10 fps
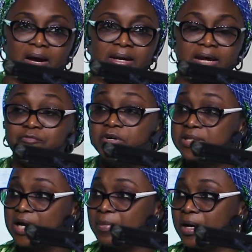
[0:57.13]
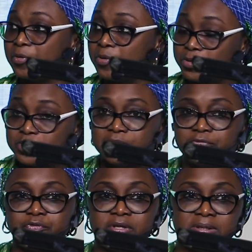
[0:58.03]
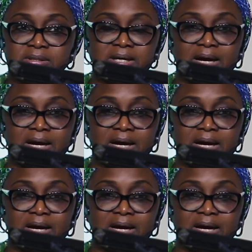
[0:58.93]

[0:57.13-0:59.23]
And every time I go to the field,